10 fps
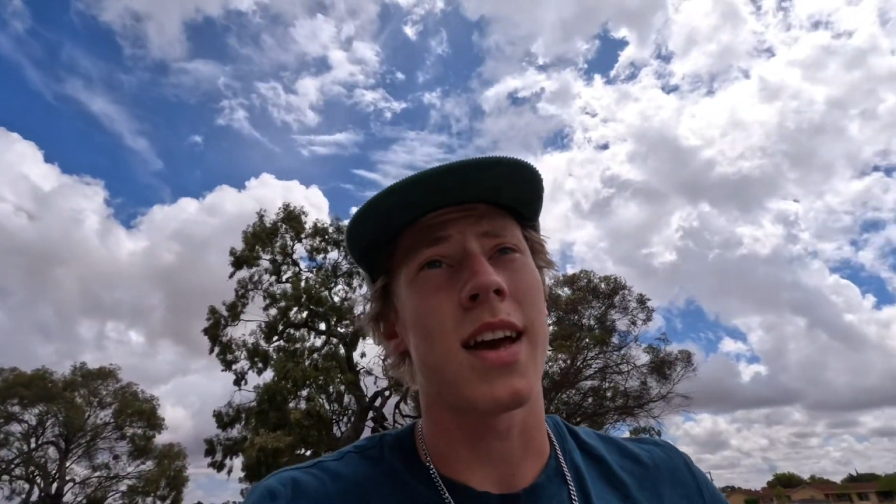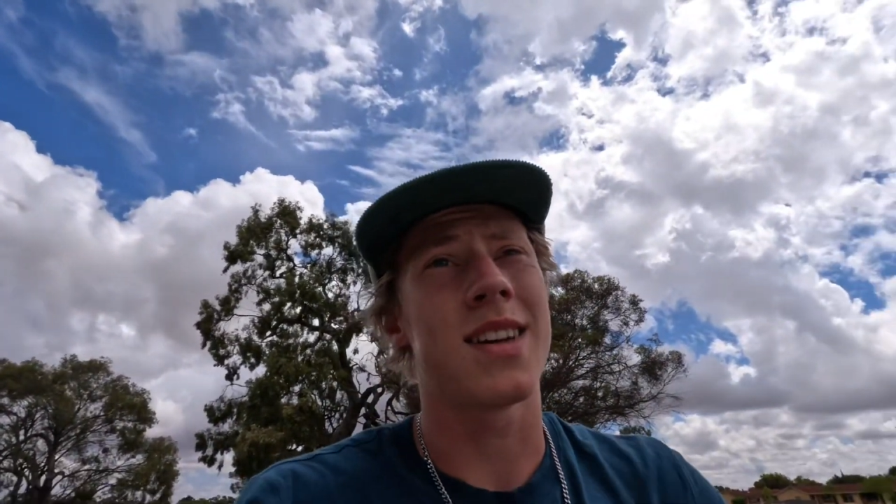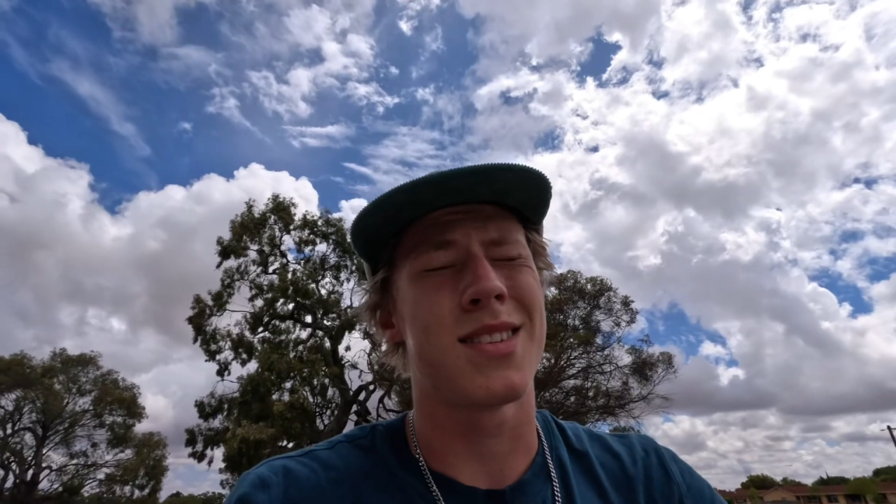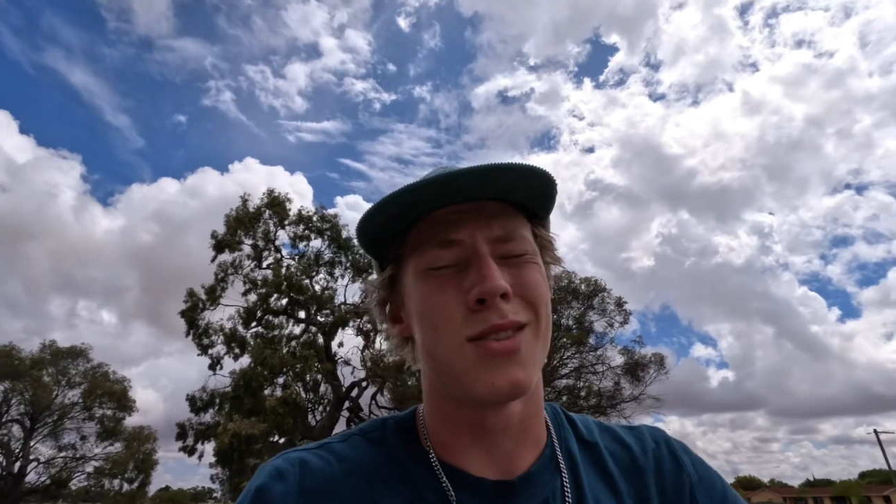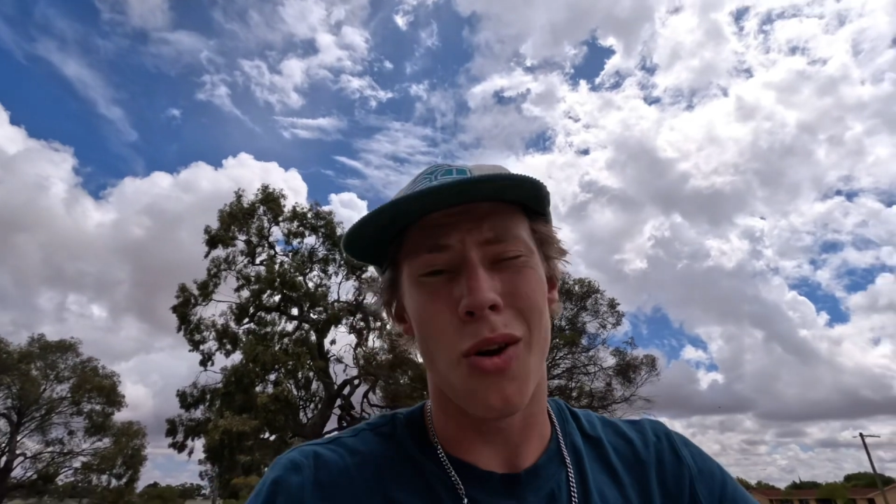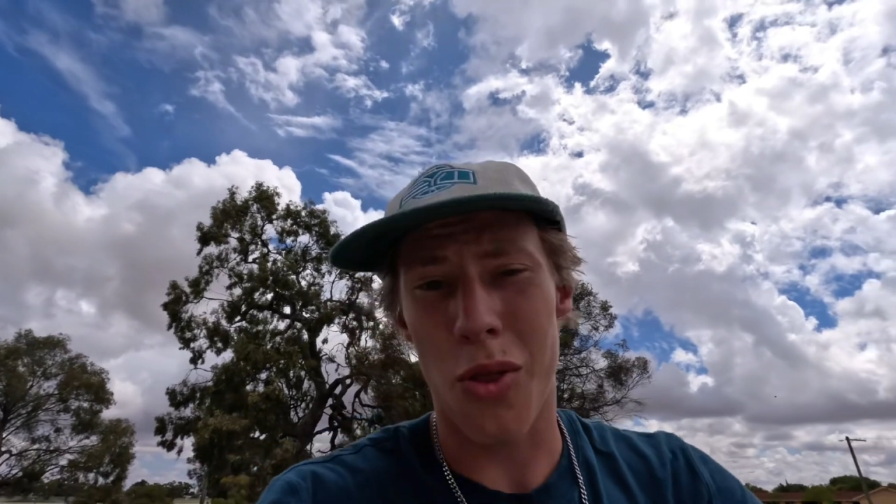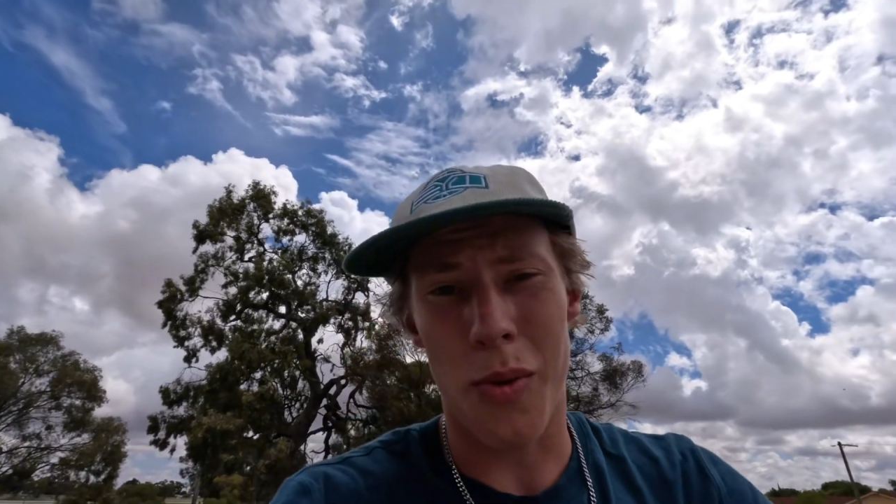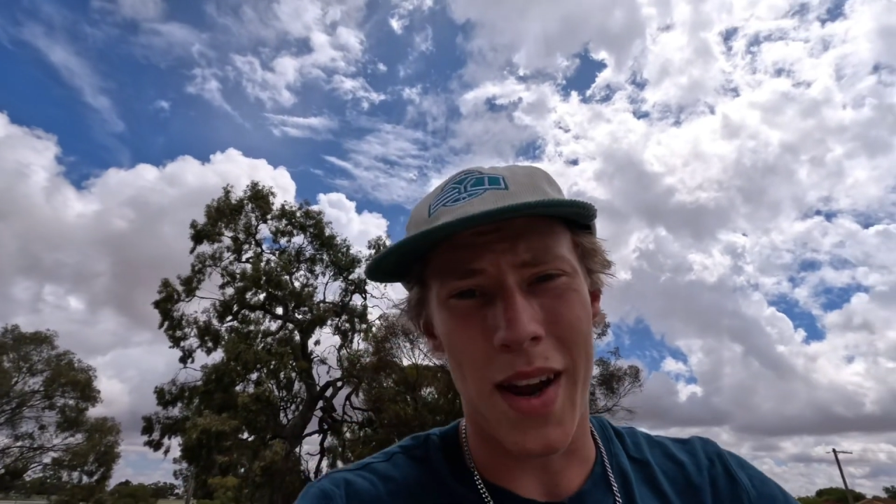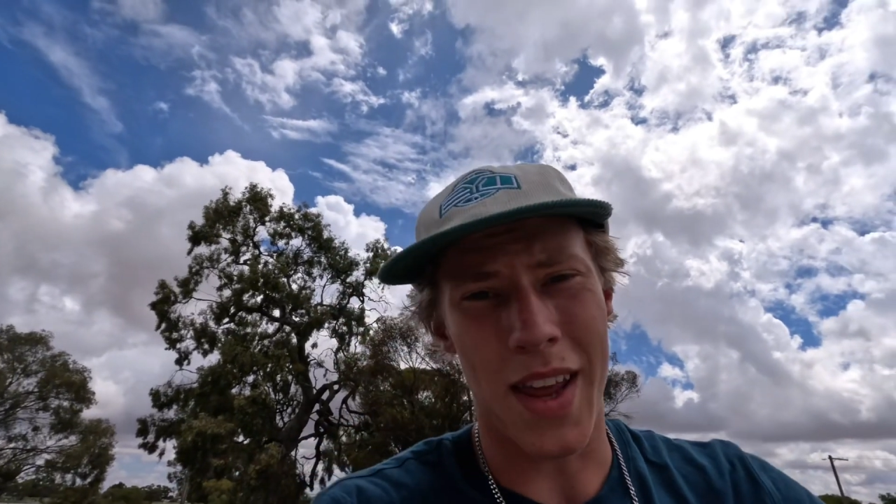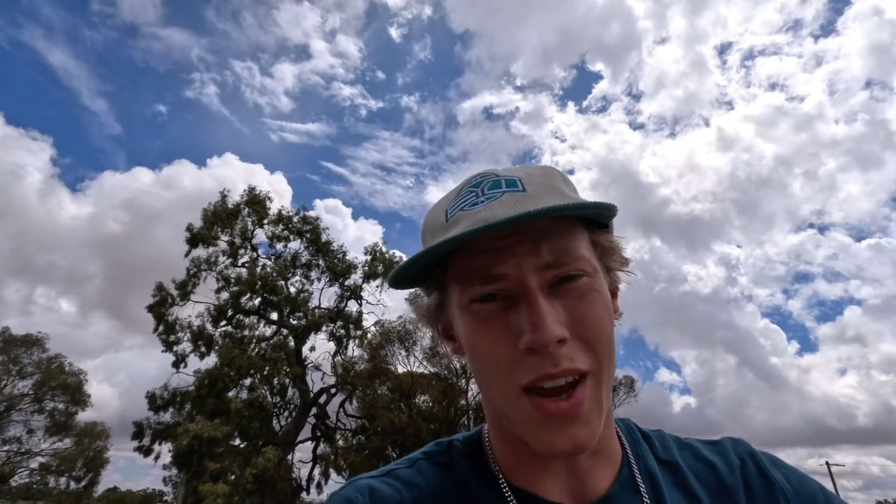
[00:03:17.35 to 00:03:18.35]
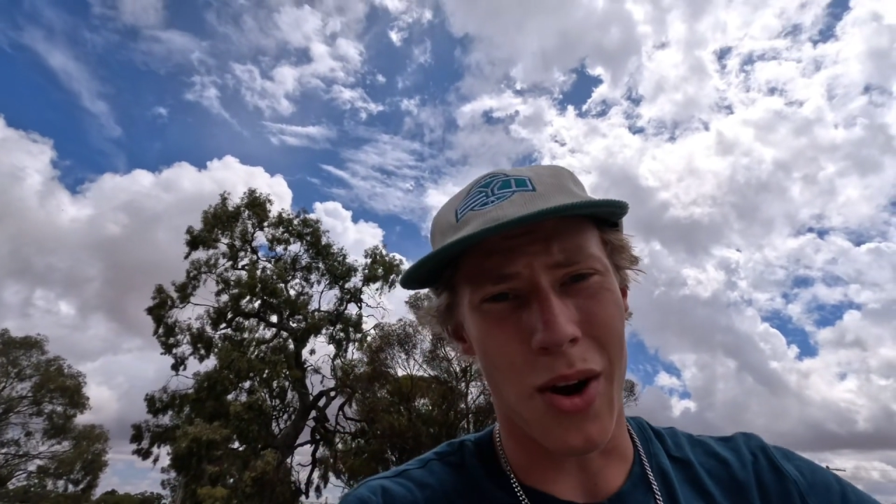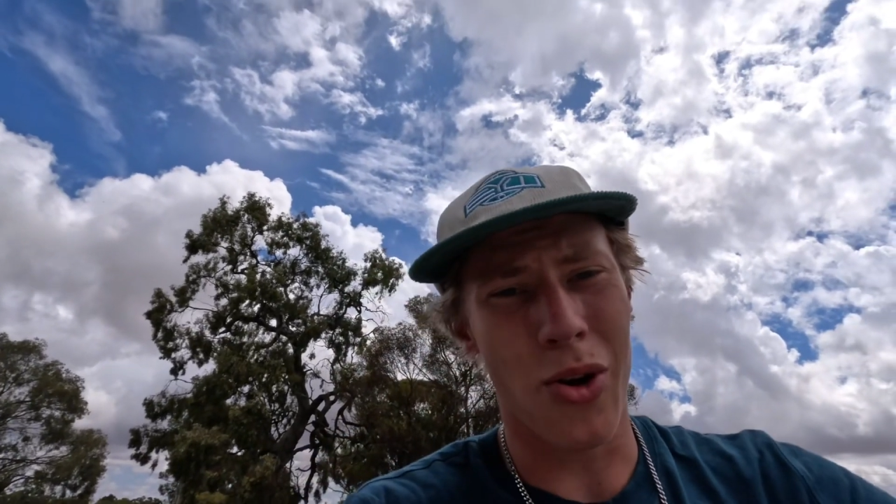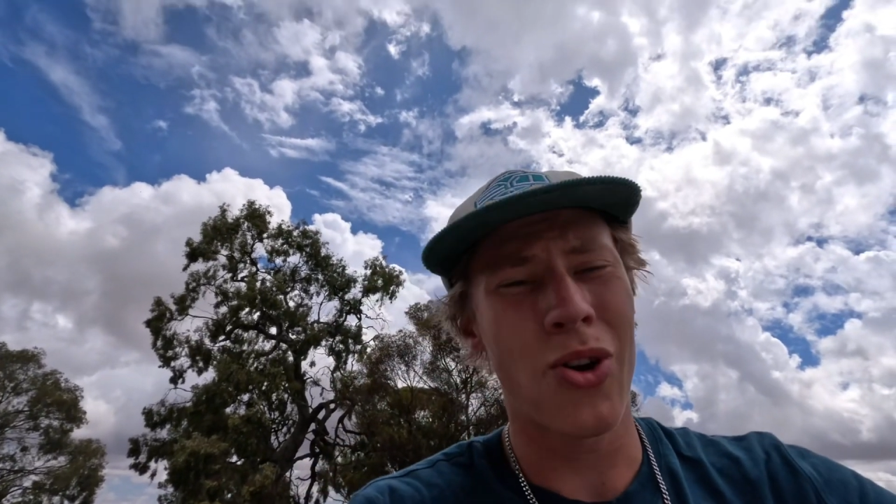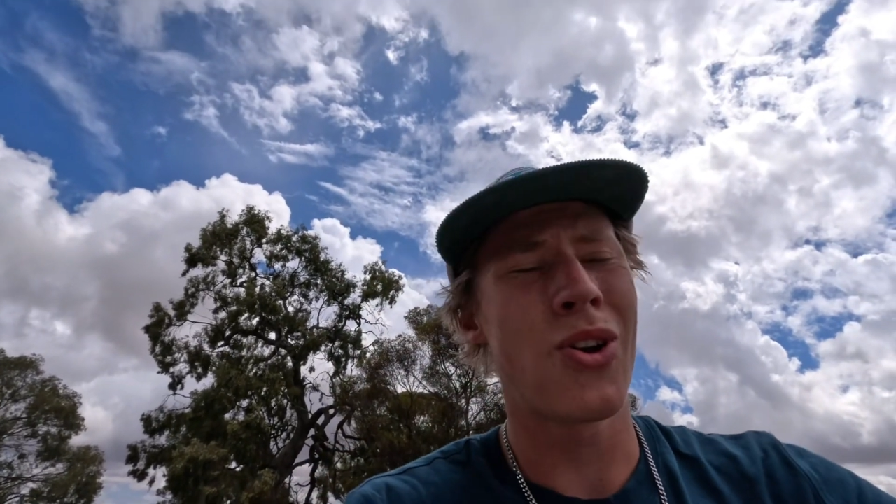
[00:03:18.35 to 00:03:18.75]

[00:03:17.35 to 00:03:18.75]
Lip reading: that is not the way to go.